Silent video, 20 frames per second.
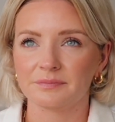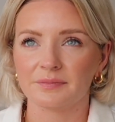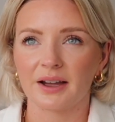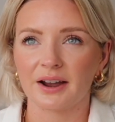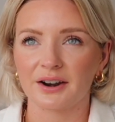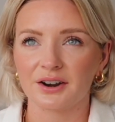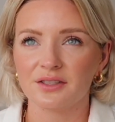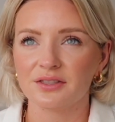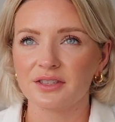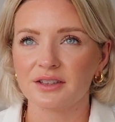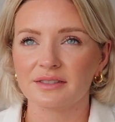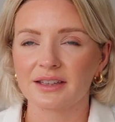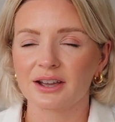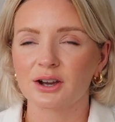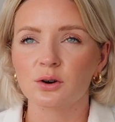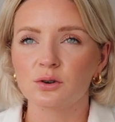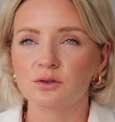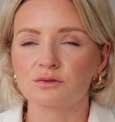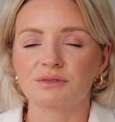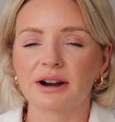I don't think they're
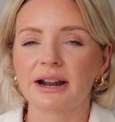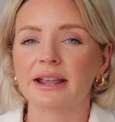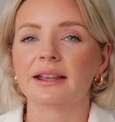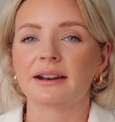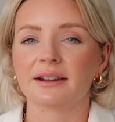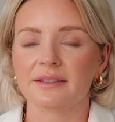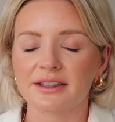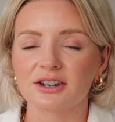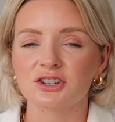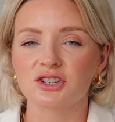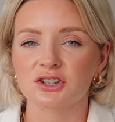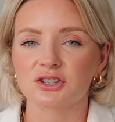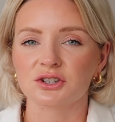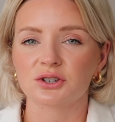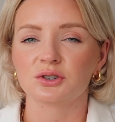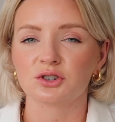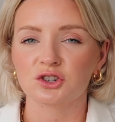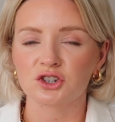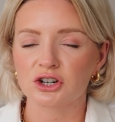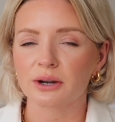called regular, they're just
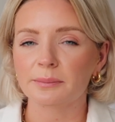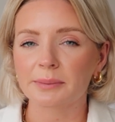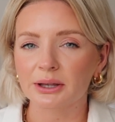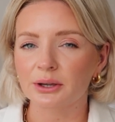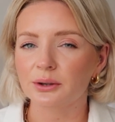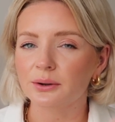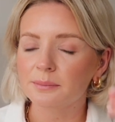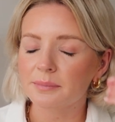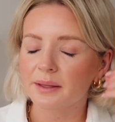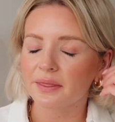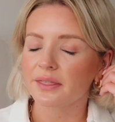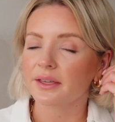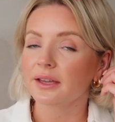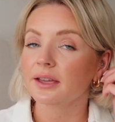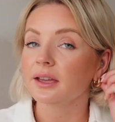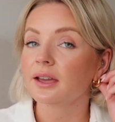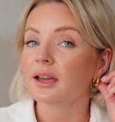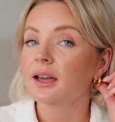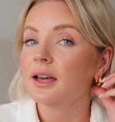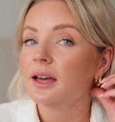called chubby hoop, I
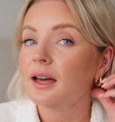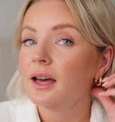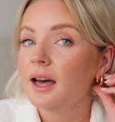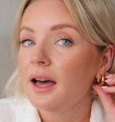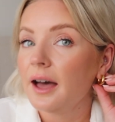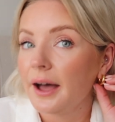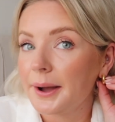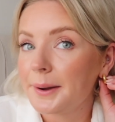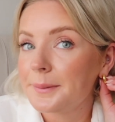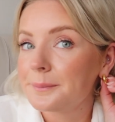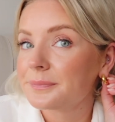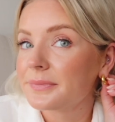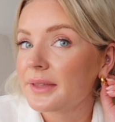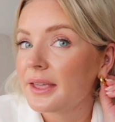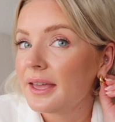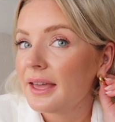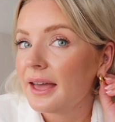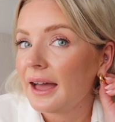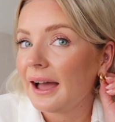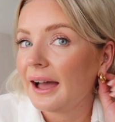think. And
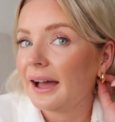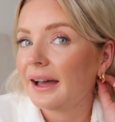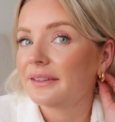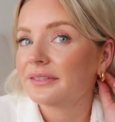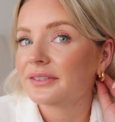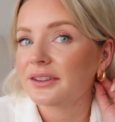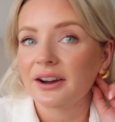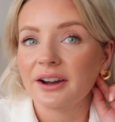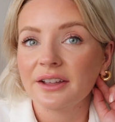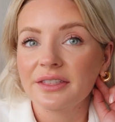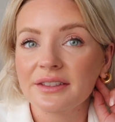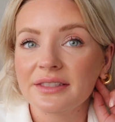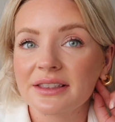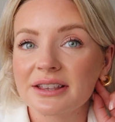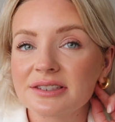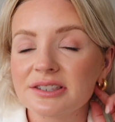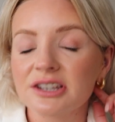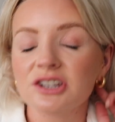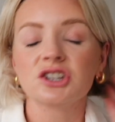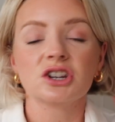I think they're
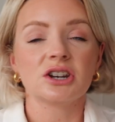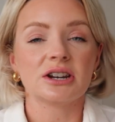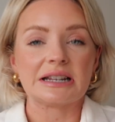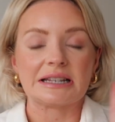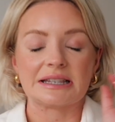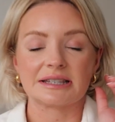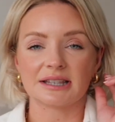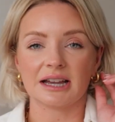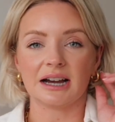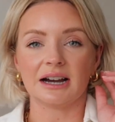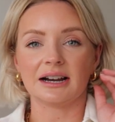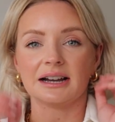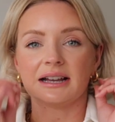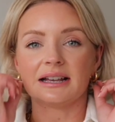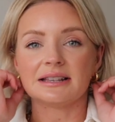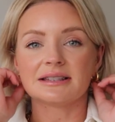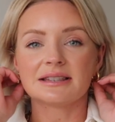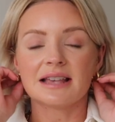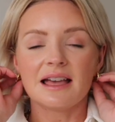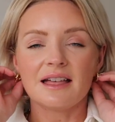such a nice
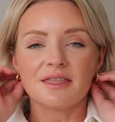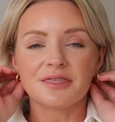size.